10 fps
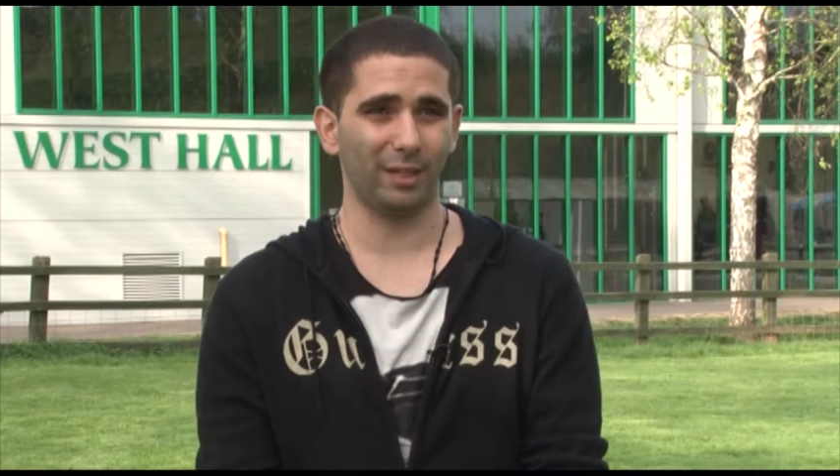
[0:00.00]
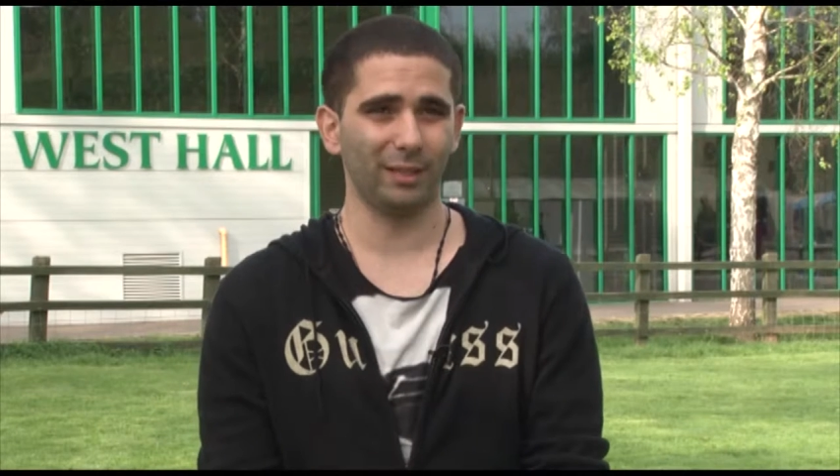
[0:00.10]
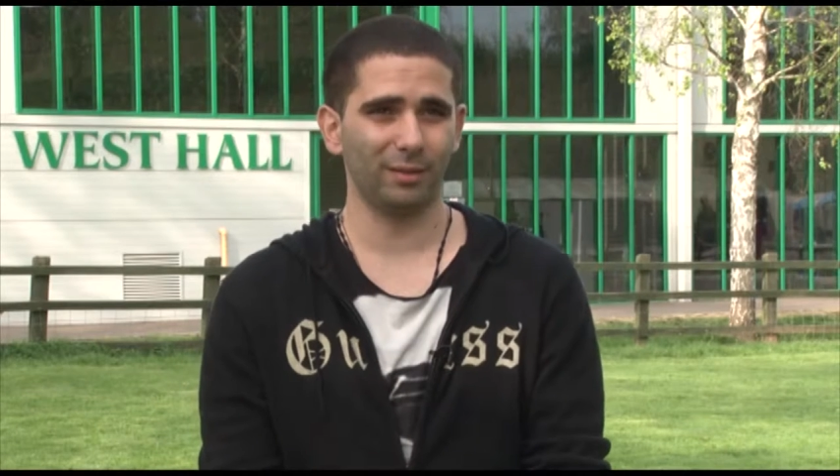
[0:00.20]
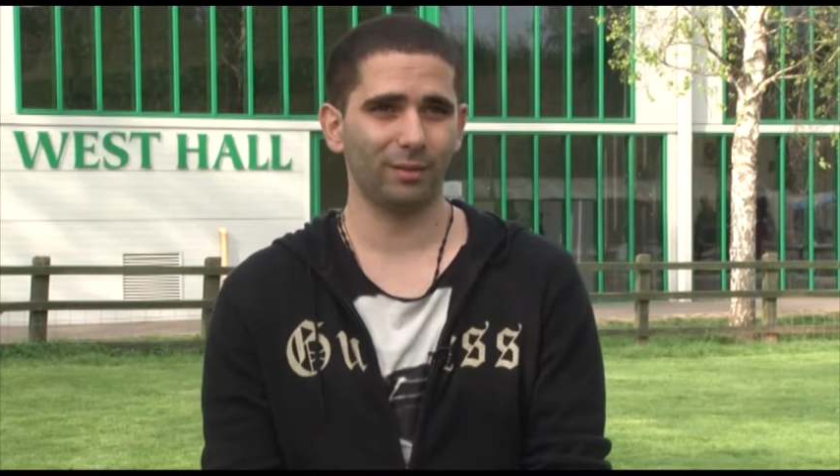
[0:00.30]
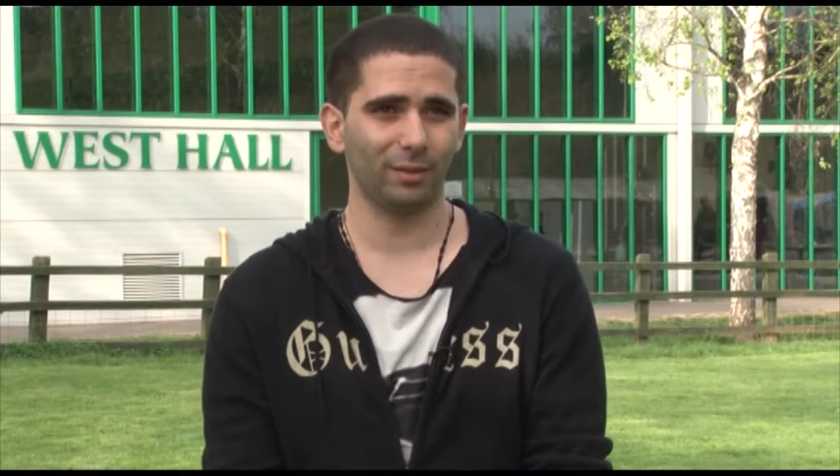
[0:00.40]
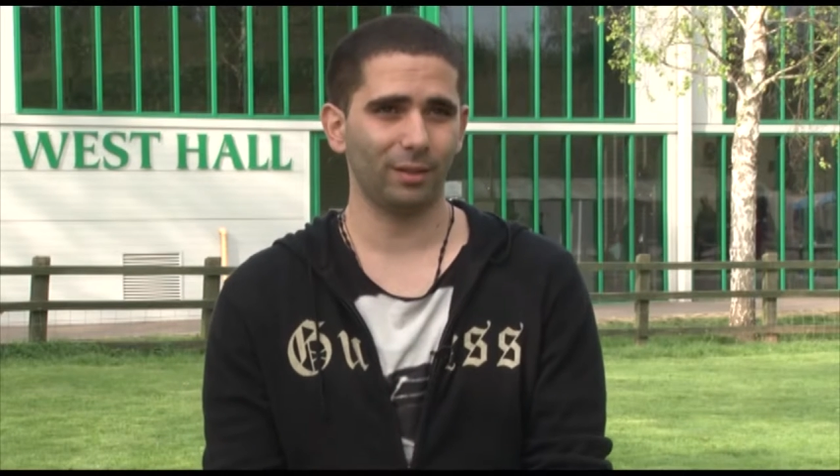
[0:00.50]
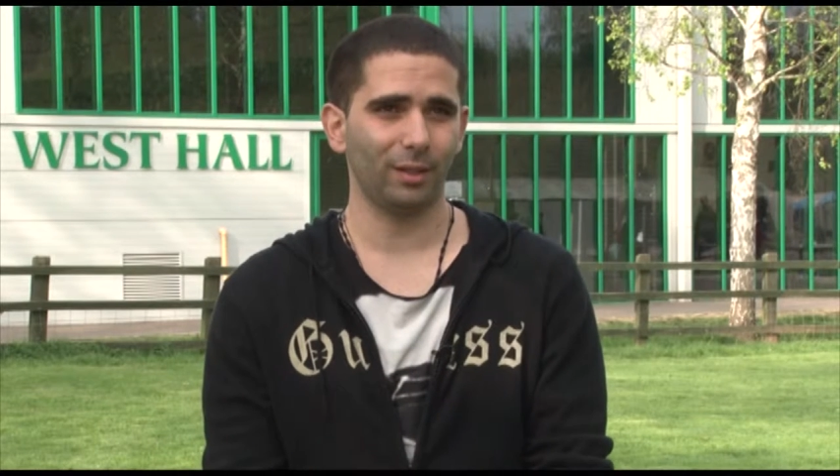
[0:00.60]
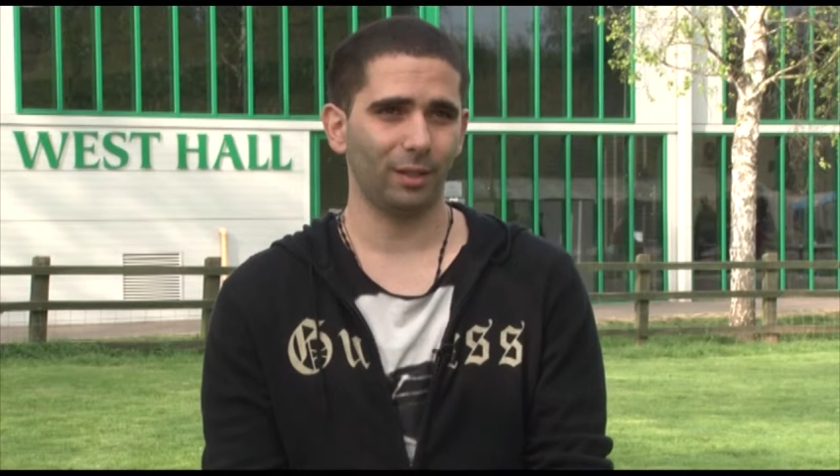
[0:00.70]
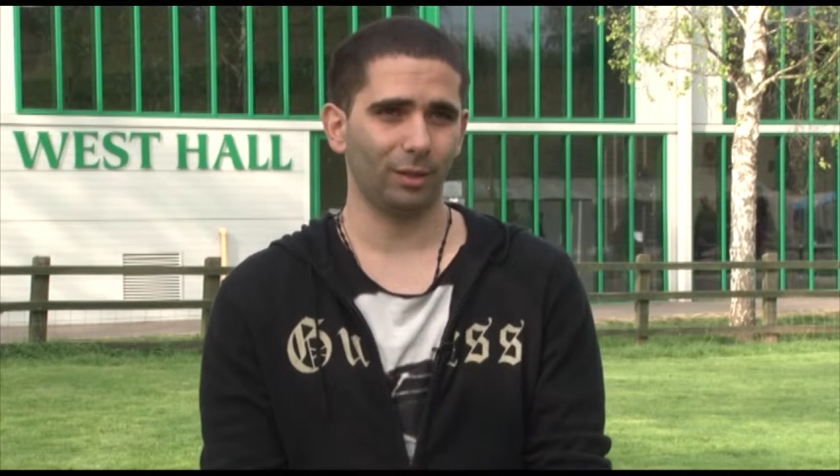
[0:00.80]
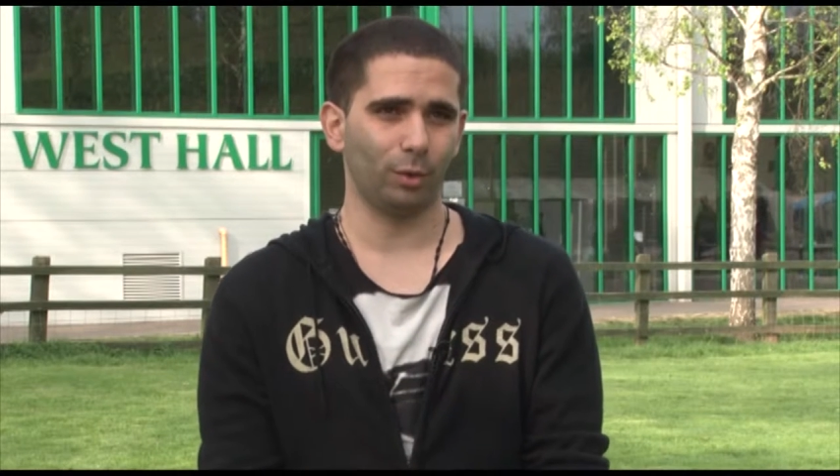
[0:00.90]
needs
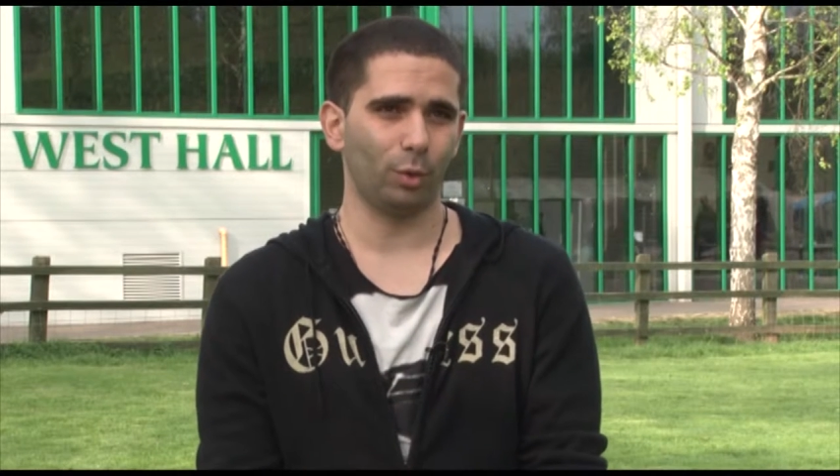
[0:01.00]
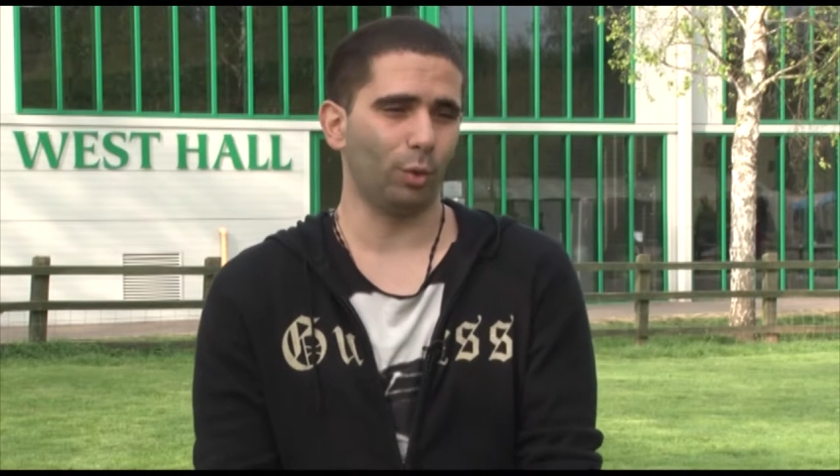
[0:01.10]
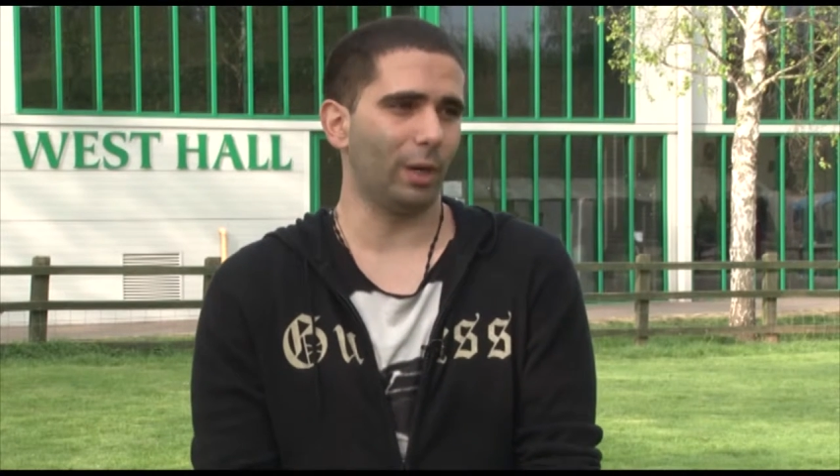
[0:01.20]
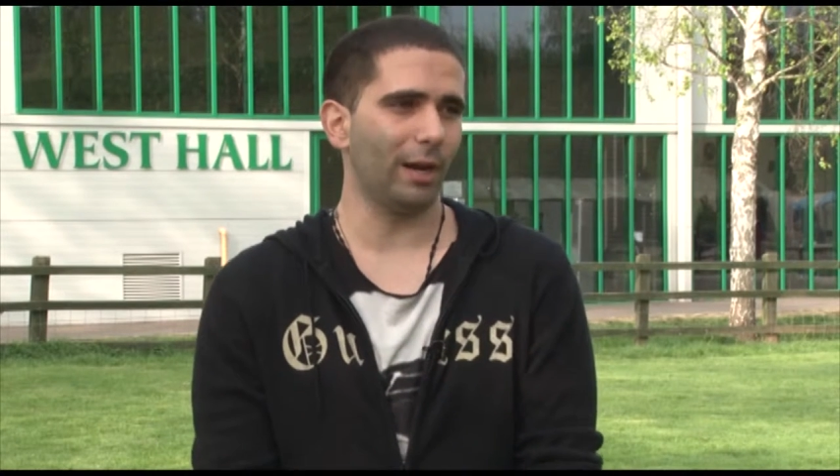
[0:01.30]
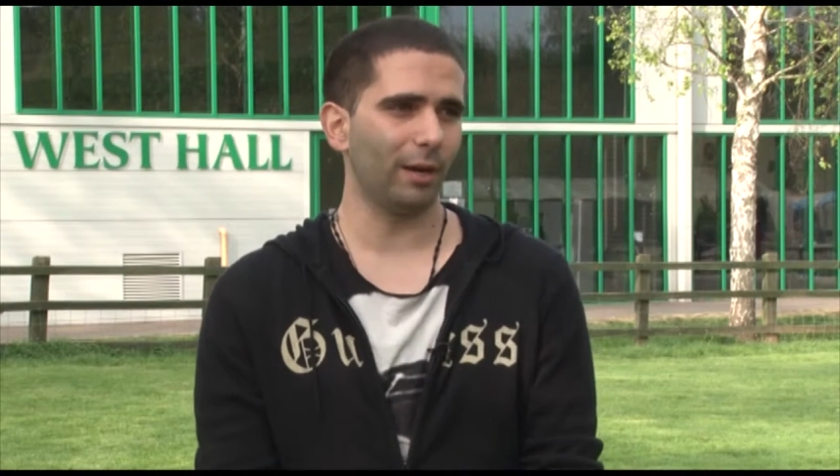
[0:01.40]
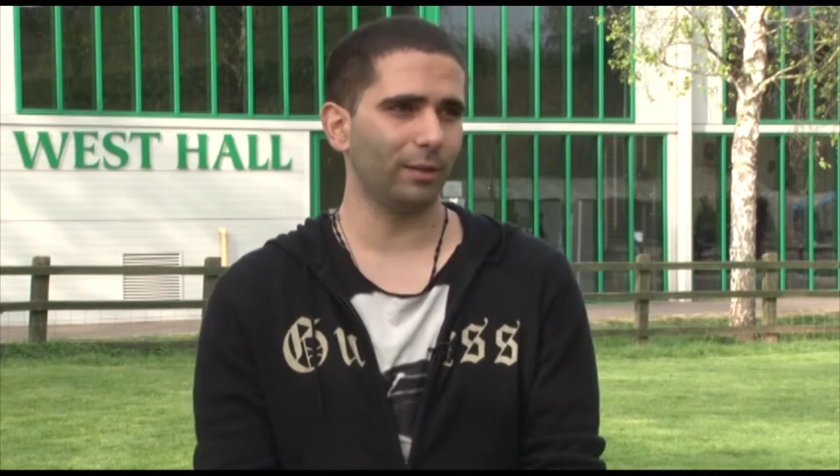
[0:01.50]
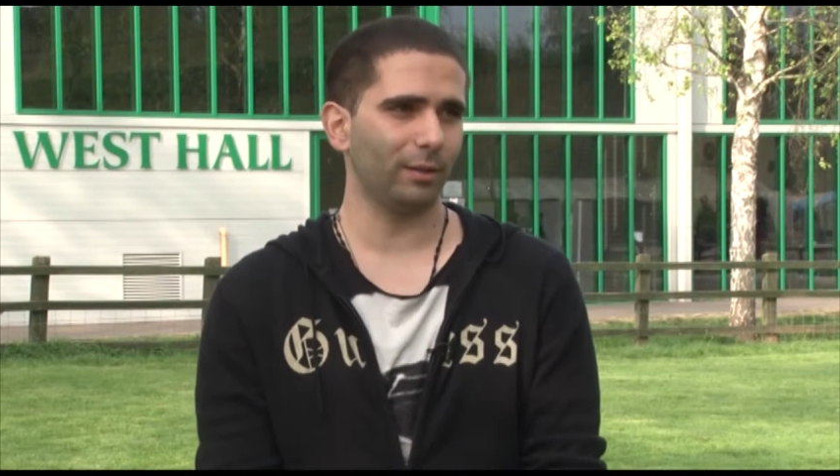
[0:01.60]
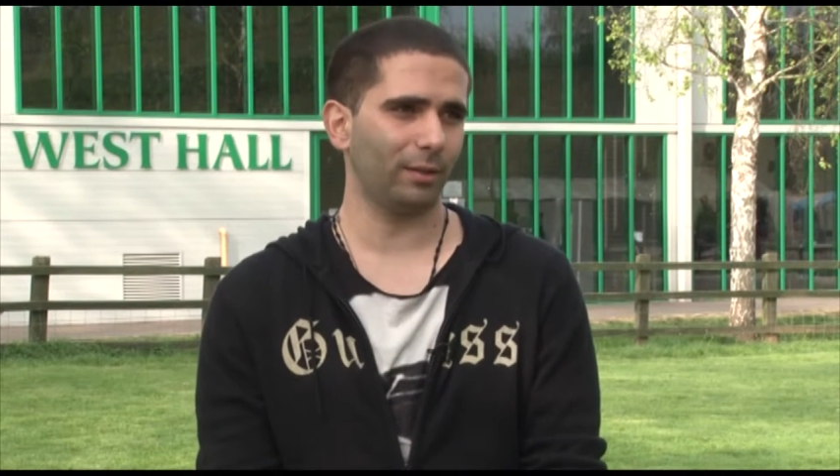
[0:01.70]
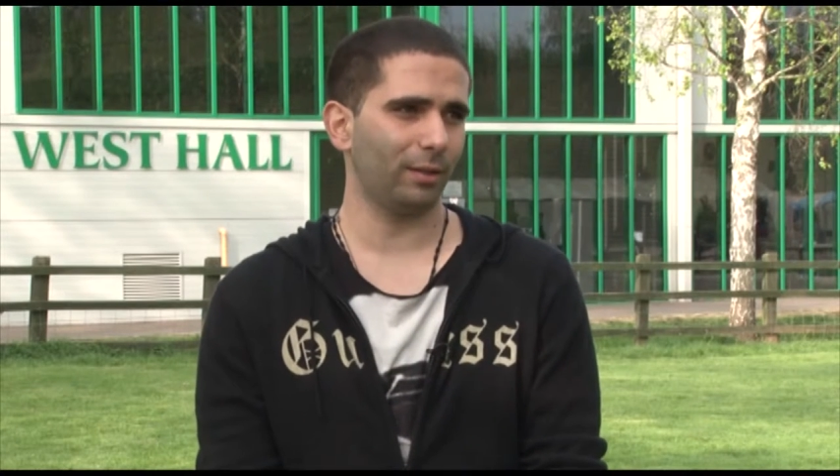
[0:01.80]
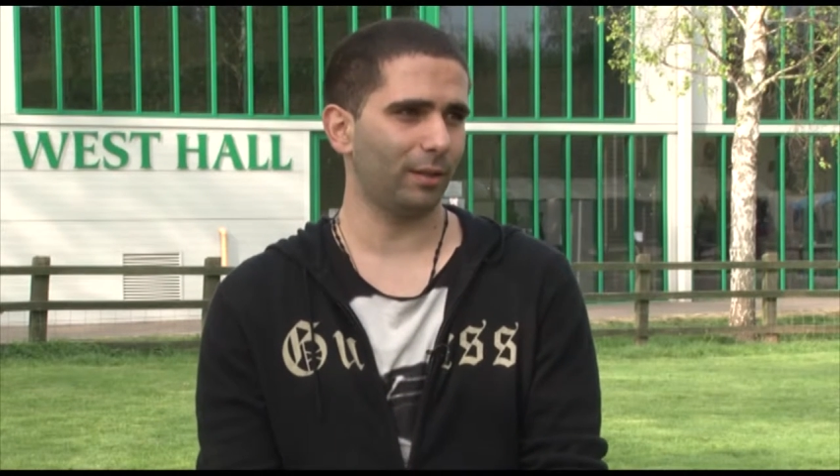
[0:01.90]
to learn,